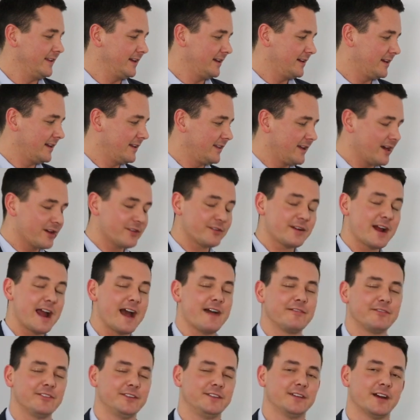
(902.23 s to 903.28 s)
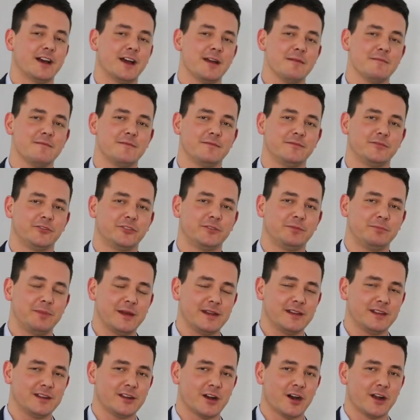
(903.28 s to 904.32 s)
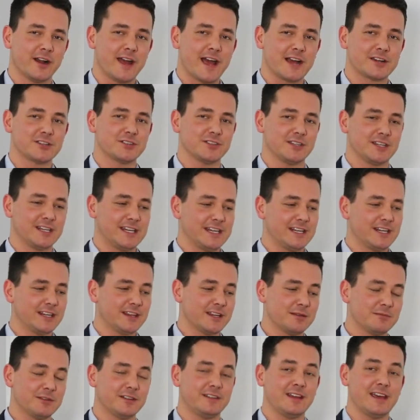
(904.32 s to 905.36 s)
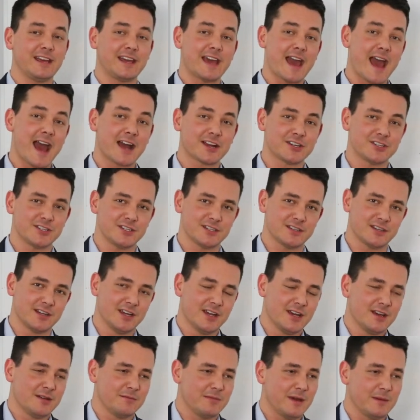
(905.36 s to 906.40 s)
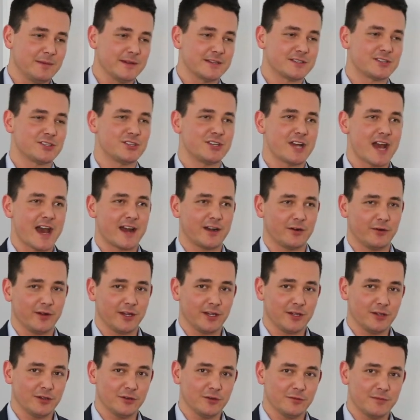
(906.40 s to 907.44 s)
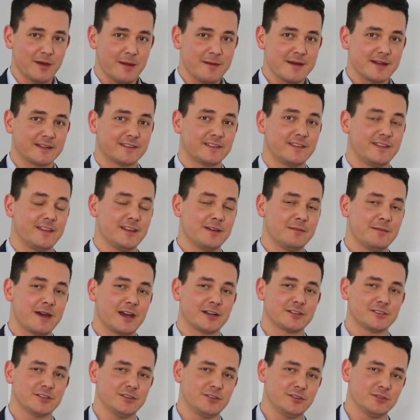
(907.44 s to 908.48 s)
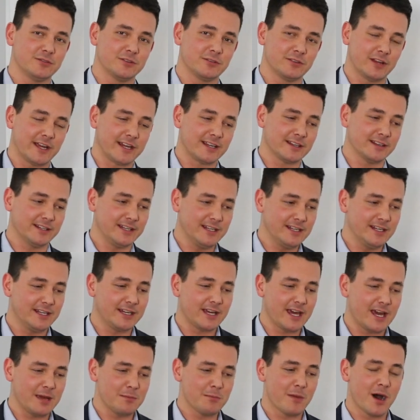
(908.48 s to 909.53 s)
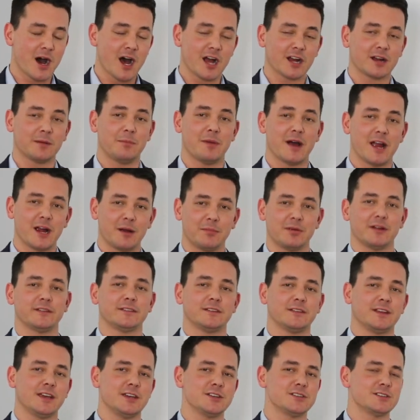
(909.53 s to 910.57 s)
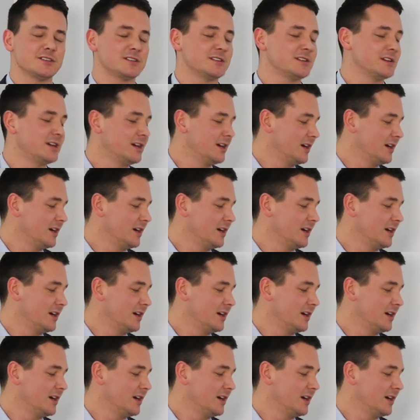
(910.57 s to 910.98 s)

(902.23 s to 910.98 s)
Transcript: then the other half the time, spend it on actually getting them to take action. Maybe it's shadowing you, maybe it's them actually doing, like leading a mock buyer presentation.